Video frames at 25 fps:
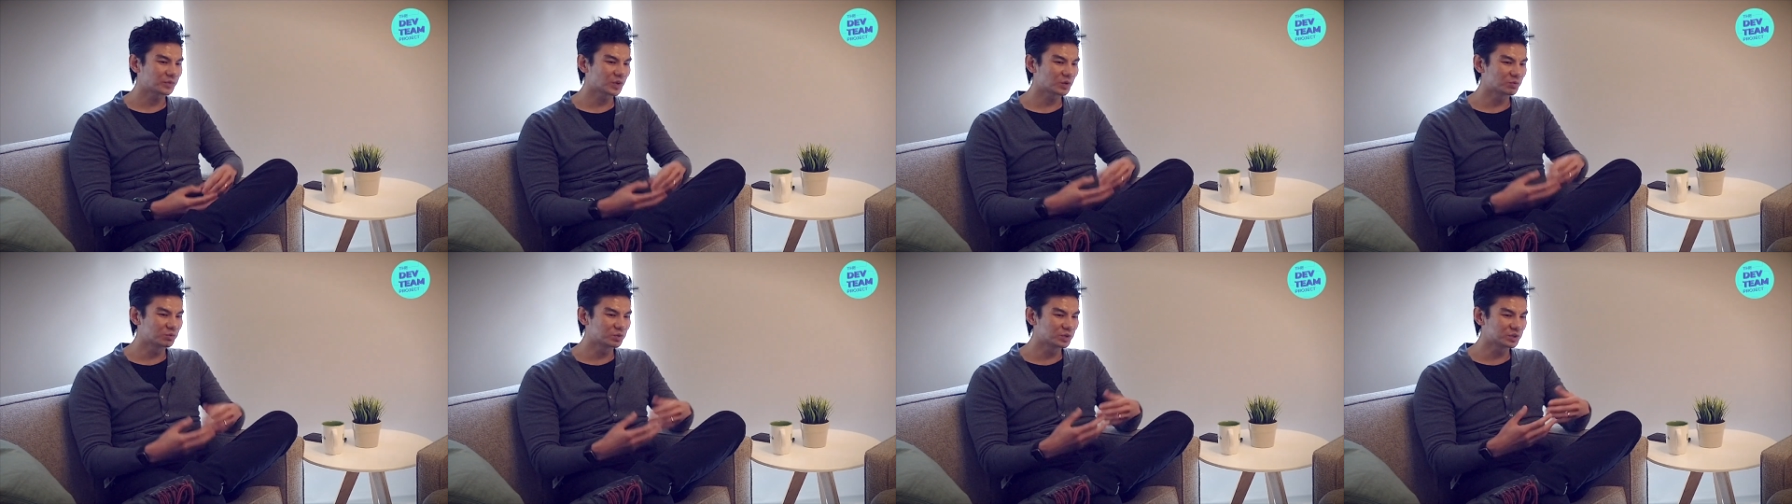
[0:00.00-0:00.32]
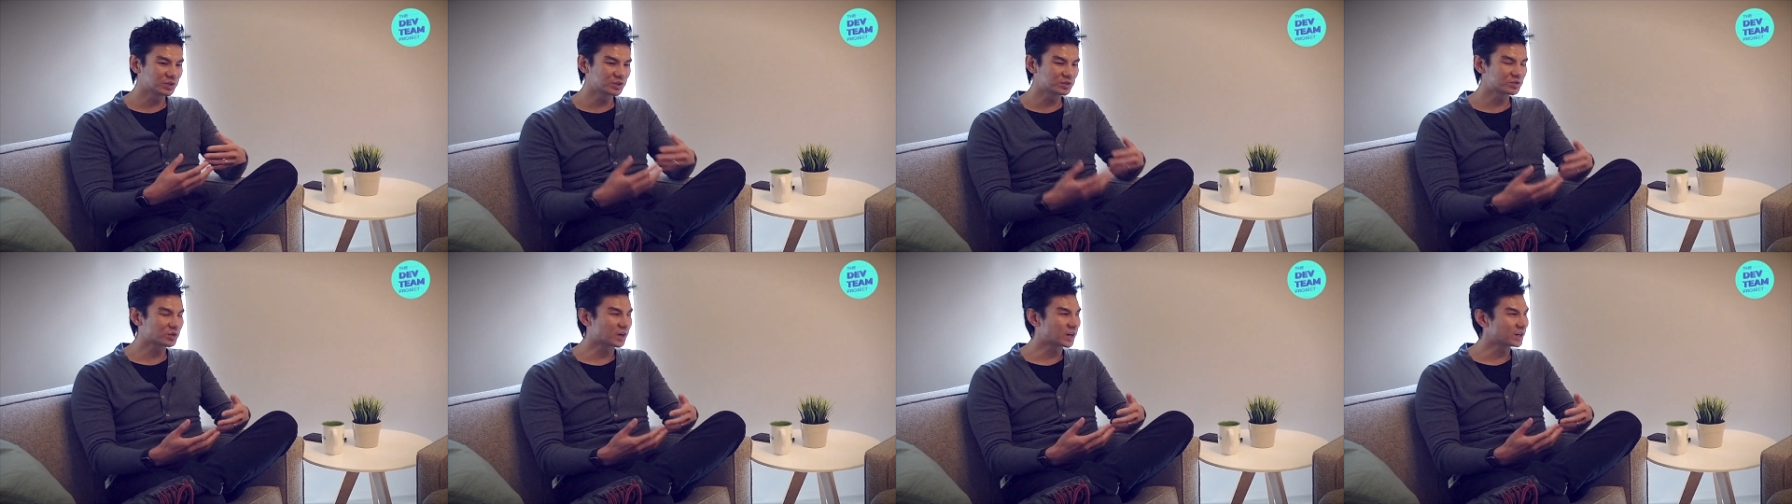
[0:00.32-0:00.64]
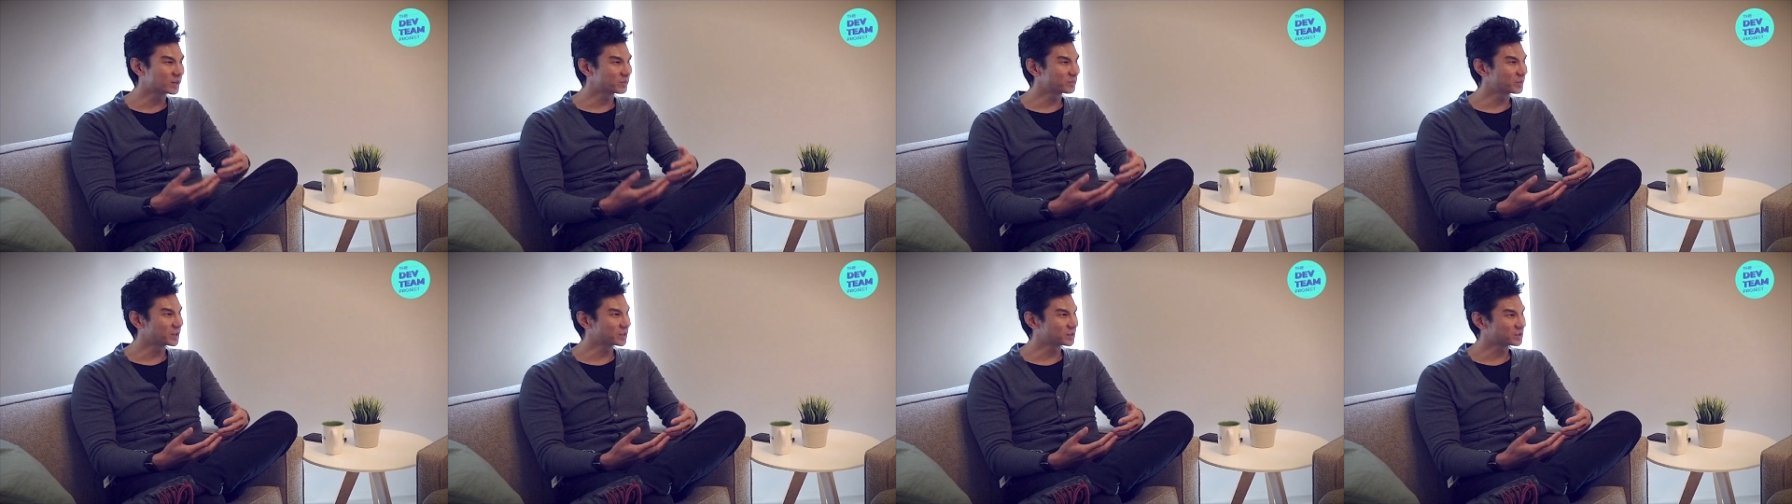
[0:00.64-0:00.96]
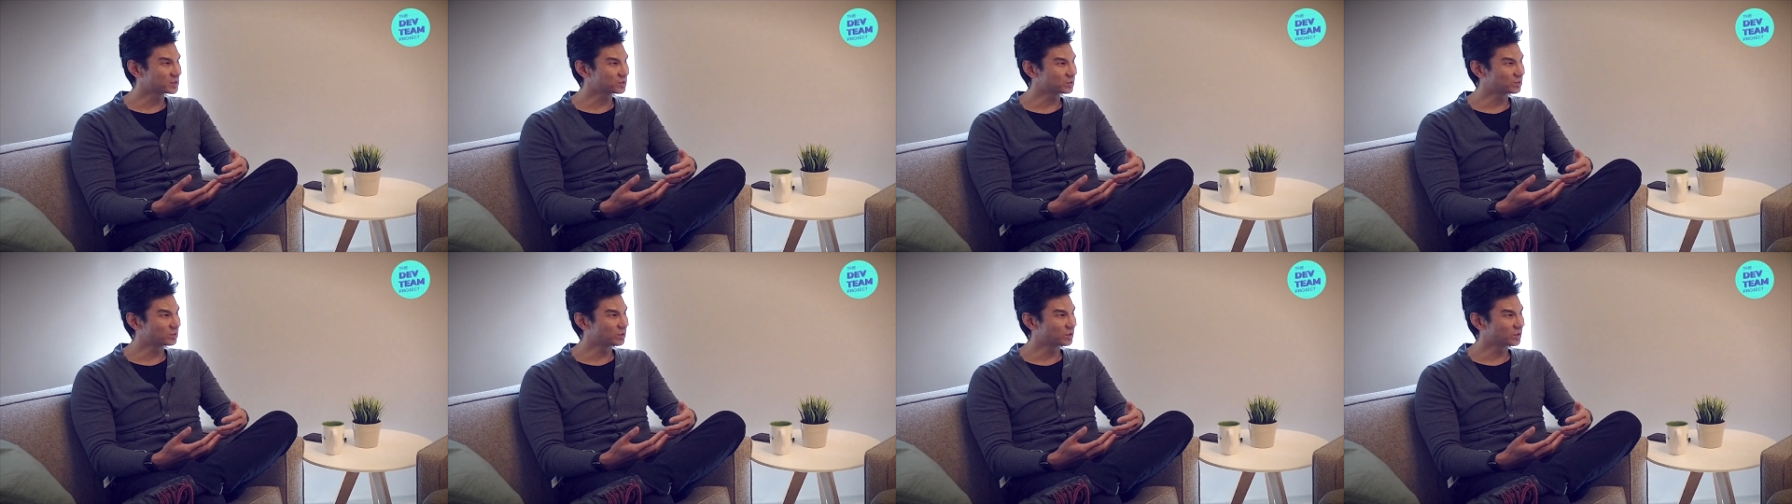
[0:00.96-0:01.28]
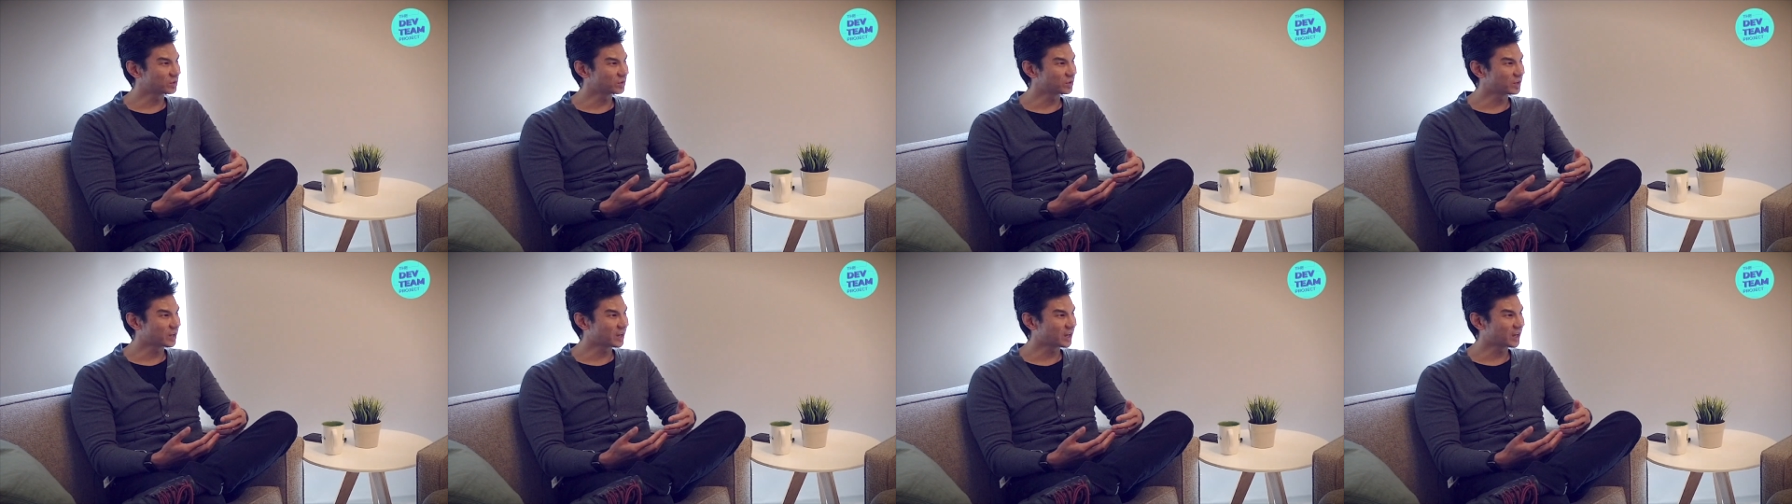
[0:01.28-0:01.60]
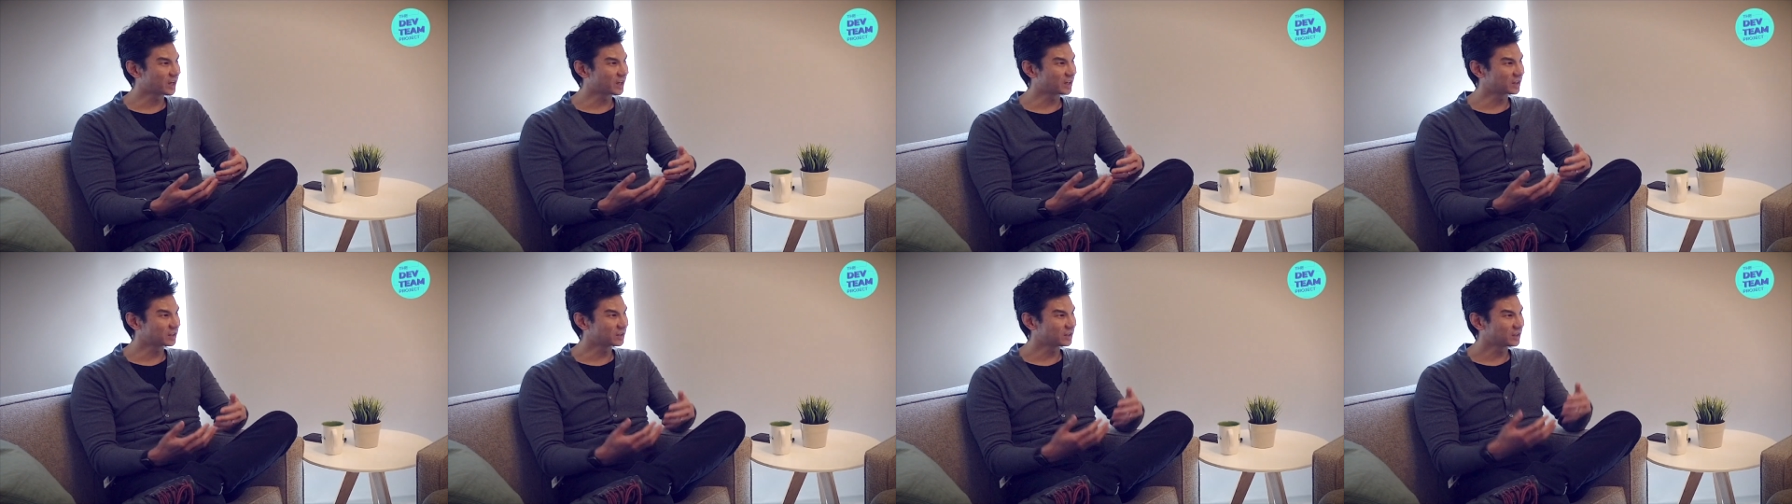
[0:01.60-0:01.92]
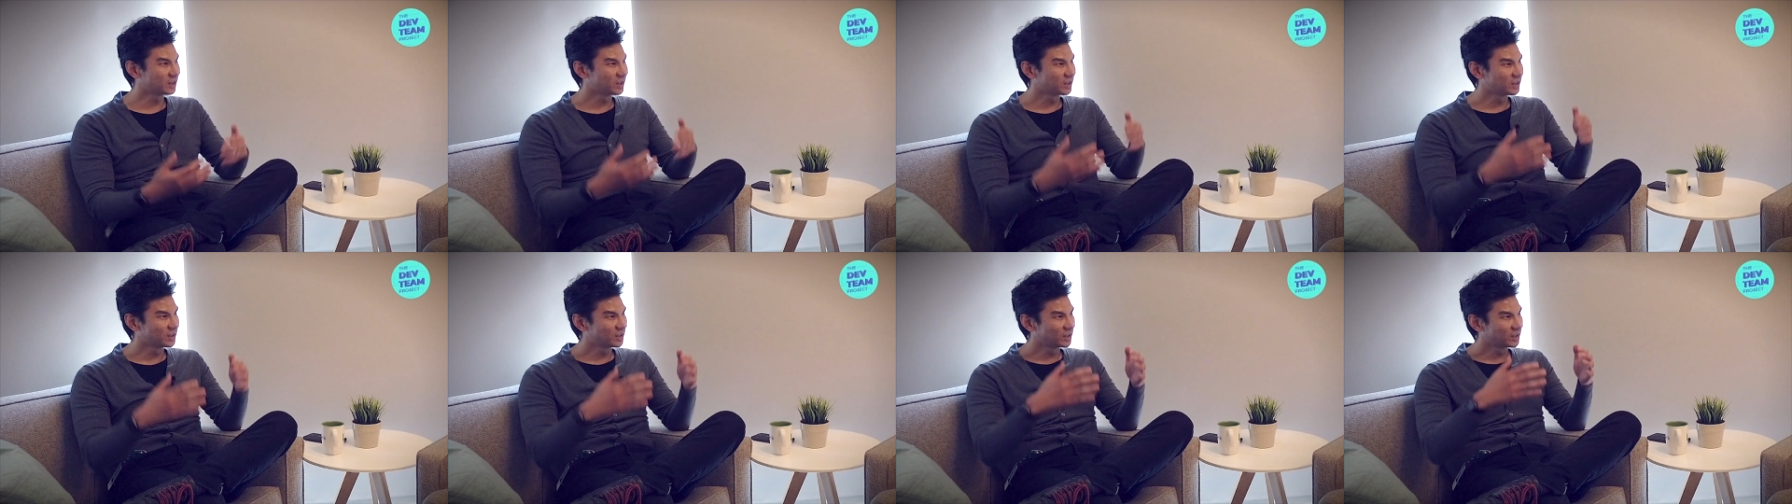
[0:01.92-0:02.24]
really try to make sure that,